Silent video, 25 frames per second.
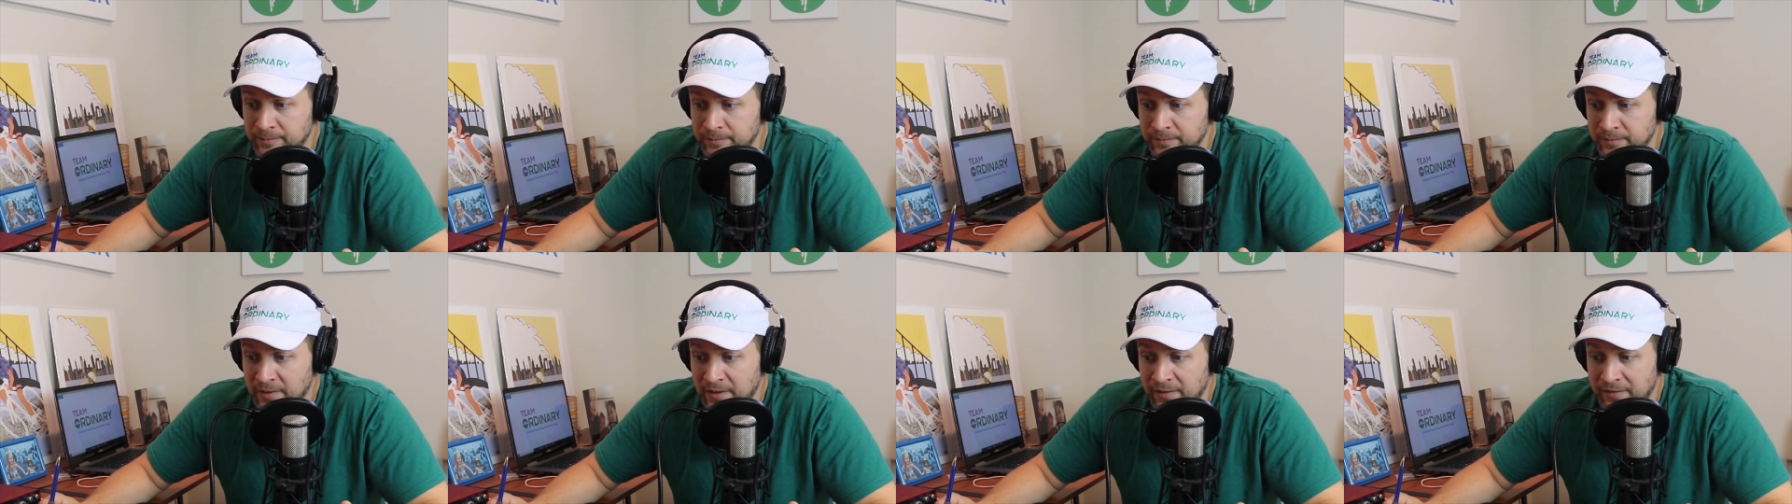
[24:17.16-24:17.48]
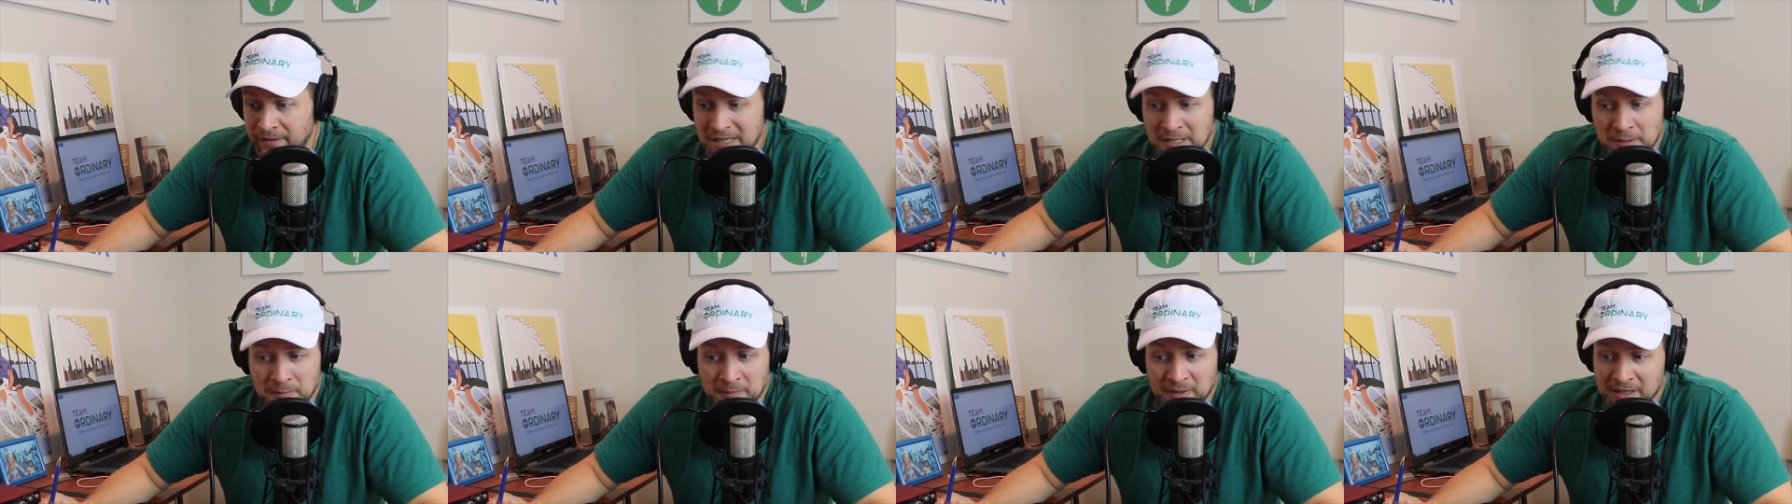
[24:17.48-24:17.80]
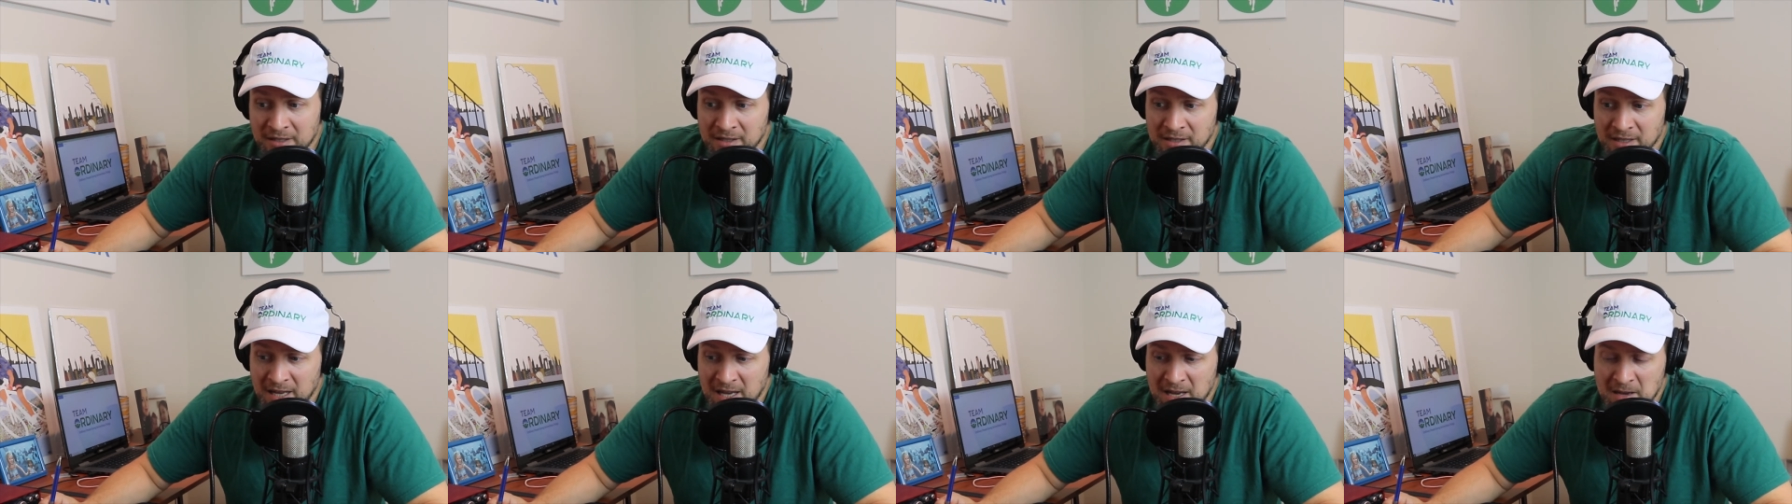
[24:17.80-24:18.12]
investment in
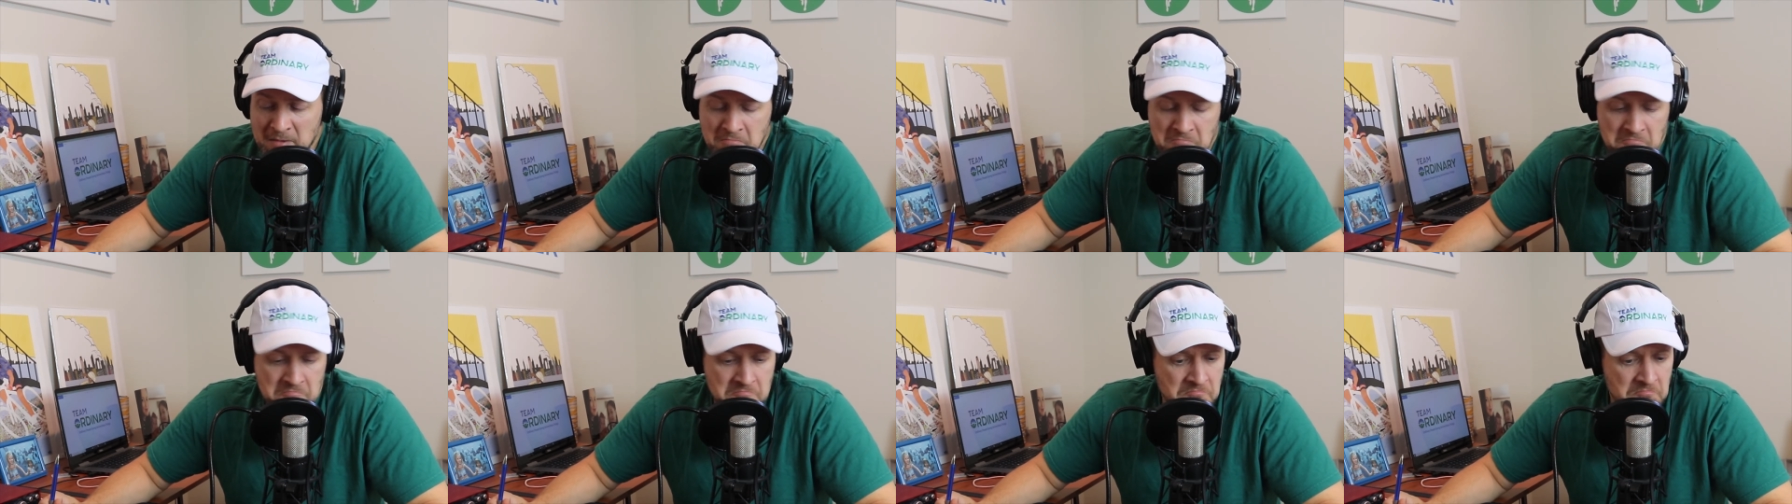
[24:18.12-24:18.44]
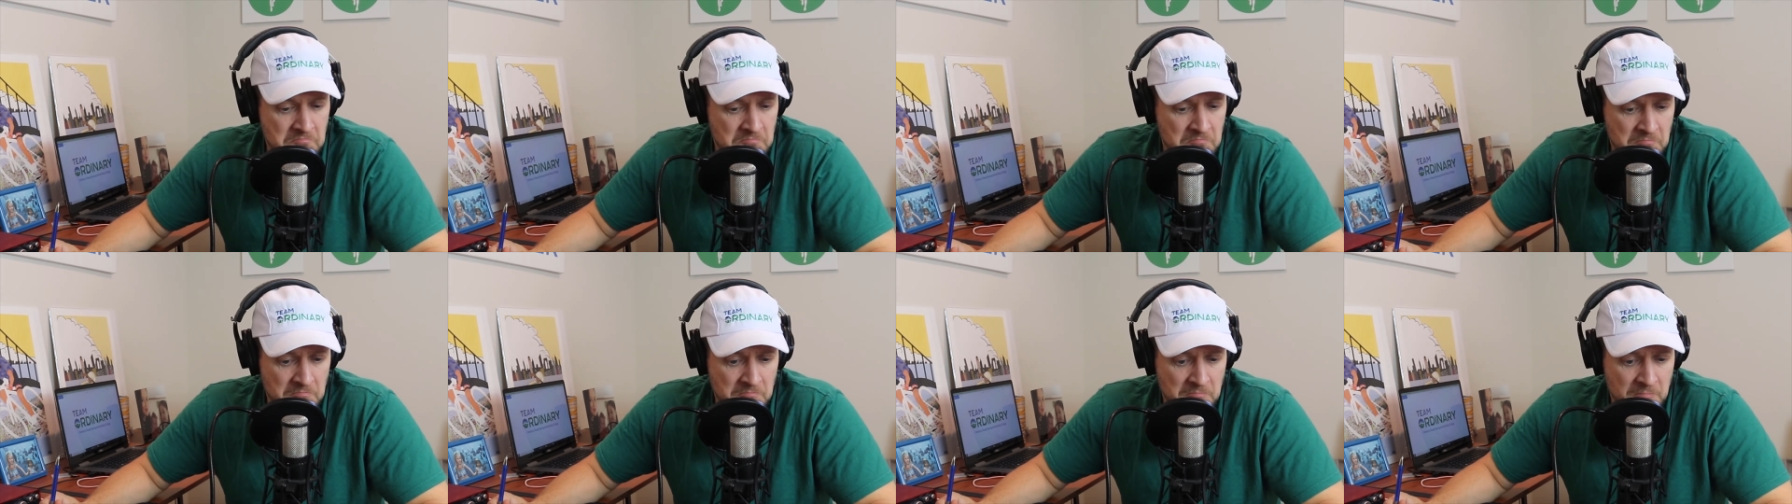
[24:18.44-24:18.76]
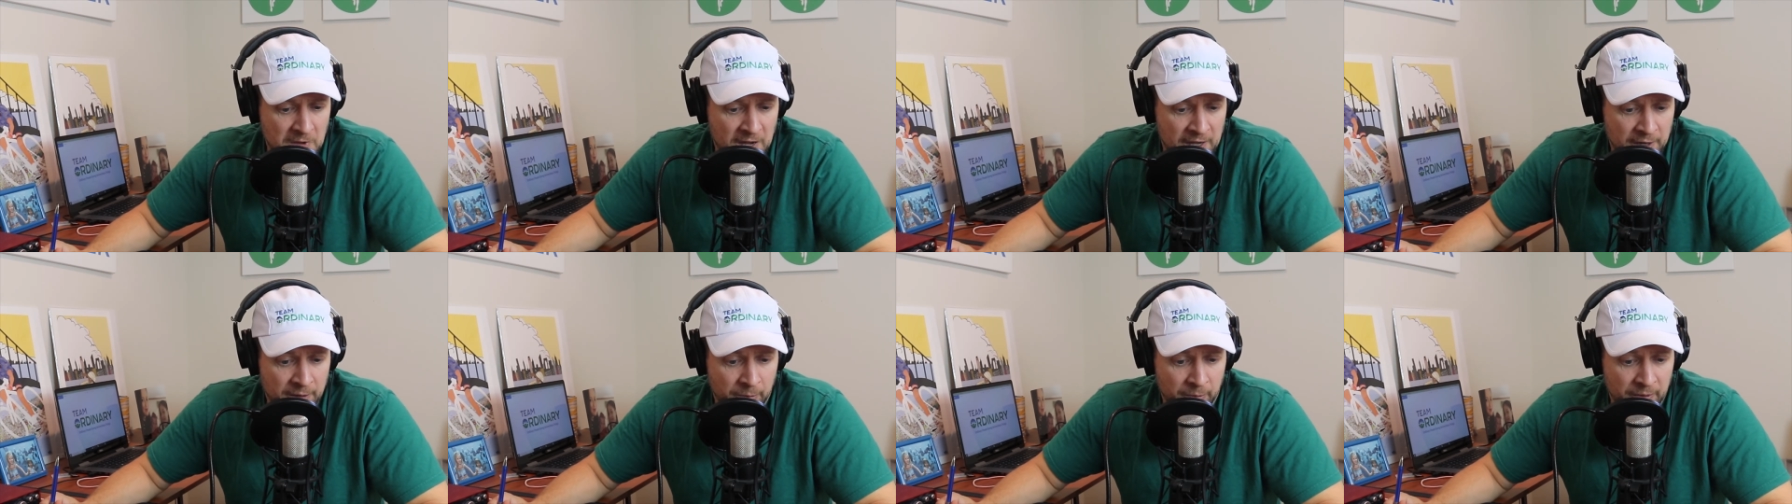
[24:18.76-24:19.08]
this game.
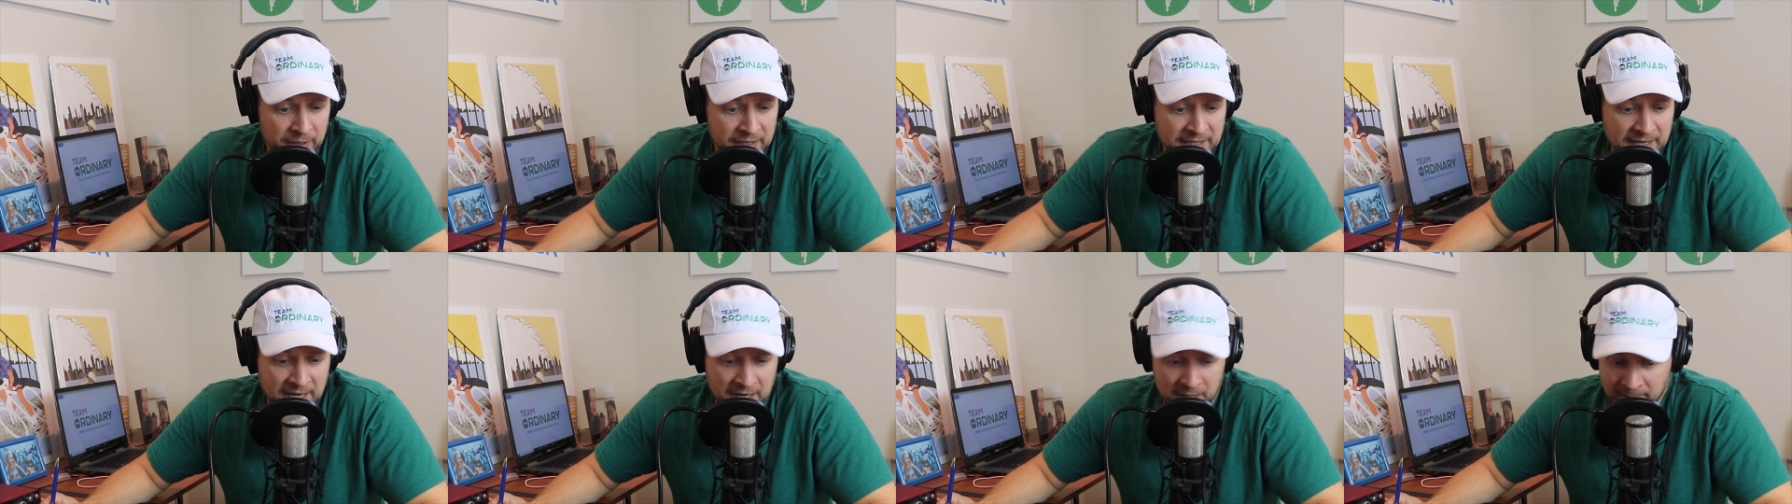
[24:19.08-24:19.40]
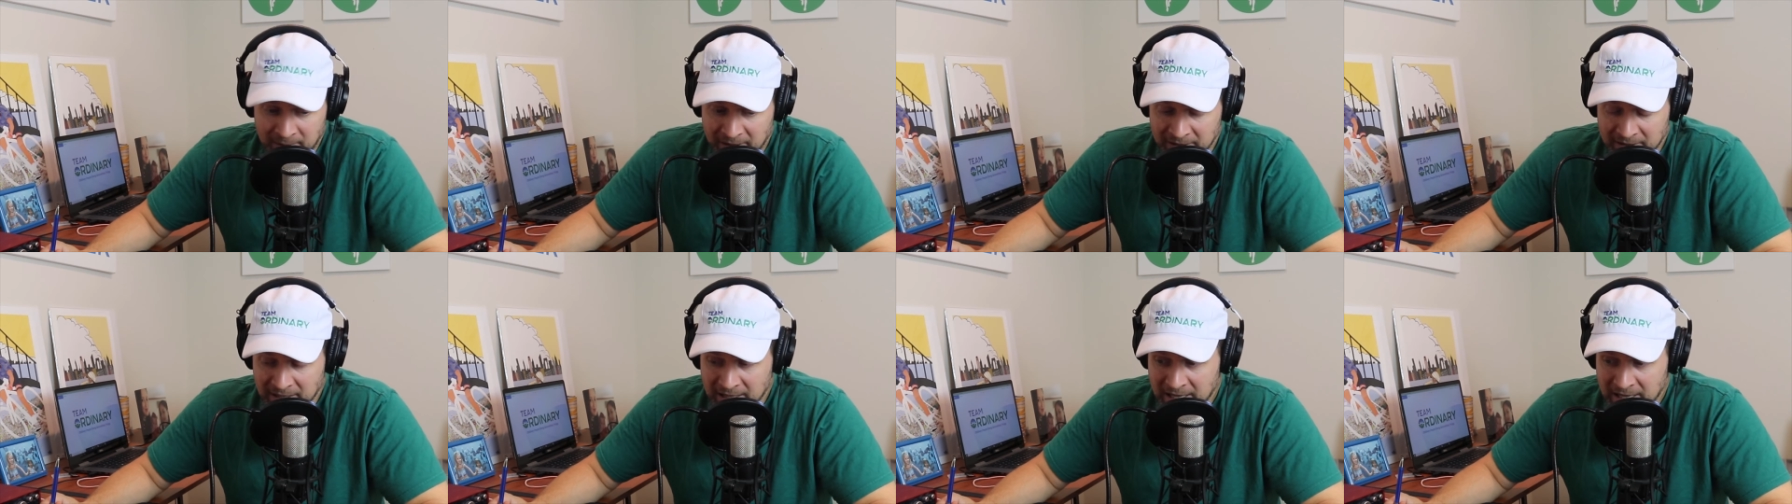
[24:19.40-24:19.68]
I don't really care about